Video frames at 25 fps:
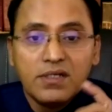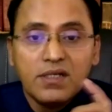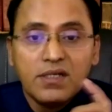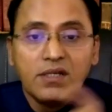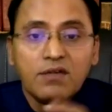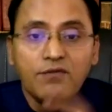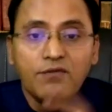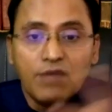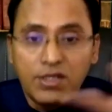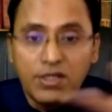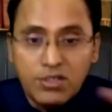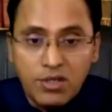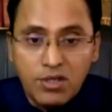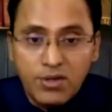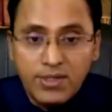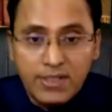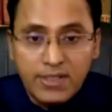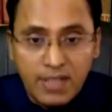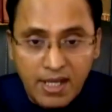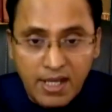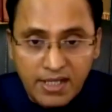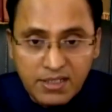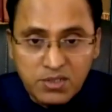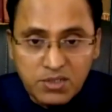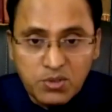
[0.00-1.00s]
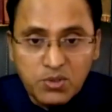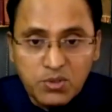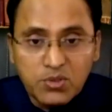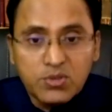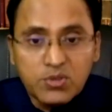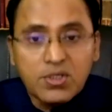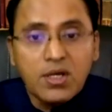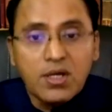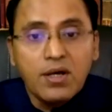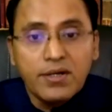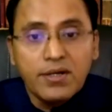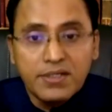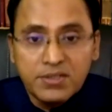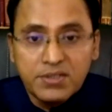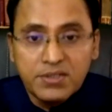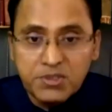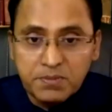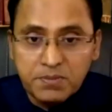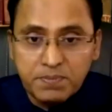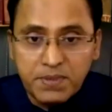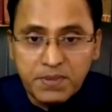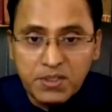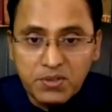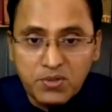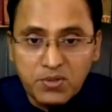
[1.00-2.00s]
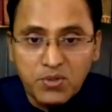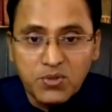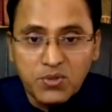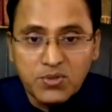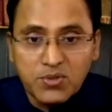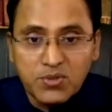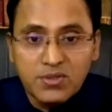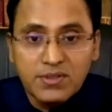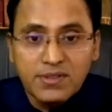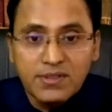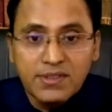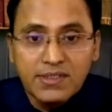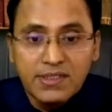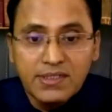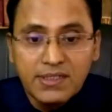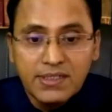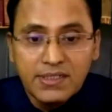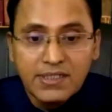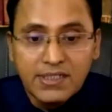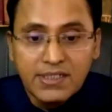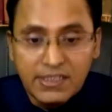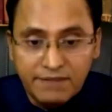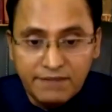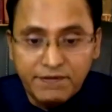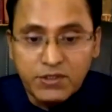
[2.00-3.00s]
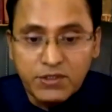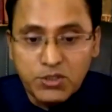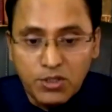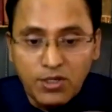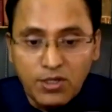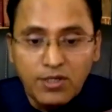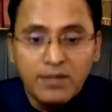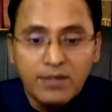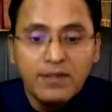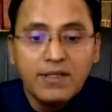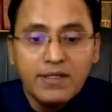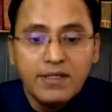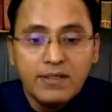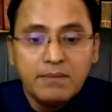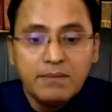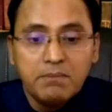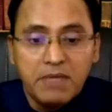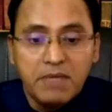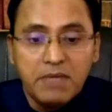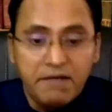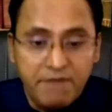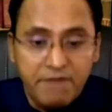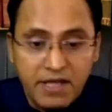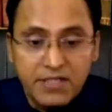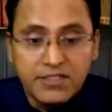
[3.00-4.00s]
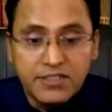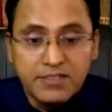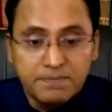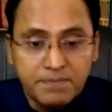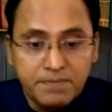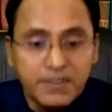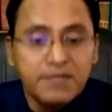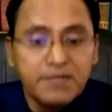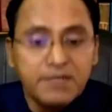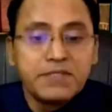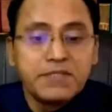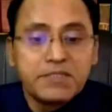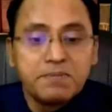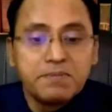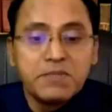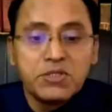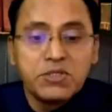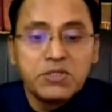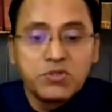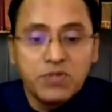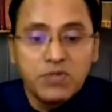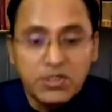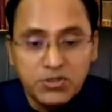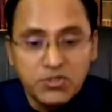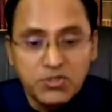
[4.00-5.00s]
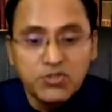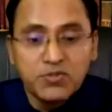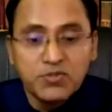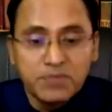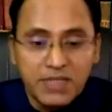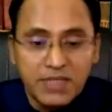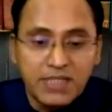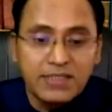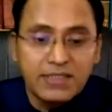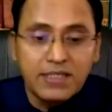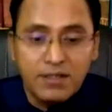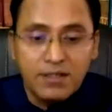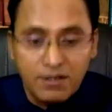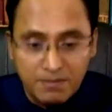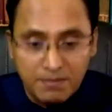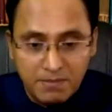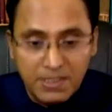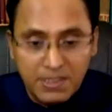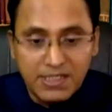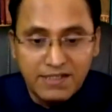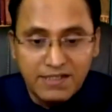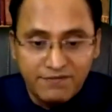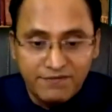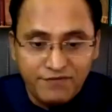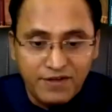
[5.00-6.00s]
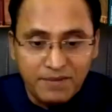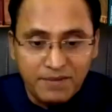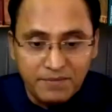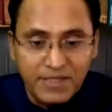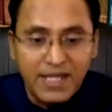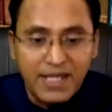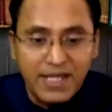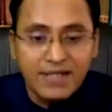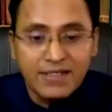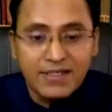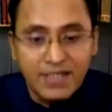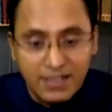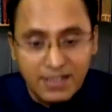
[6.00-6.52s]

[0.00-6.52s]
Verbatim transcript: When you're in High Court or in Supreme Court, if at all my vanity permits me to assume that there are many from that and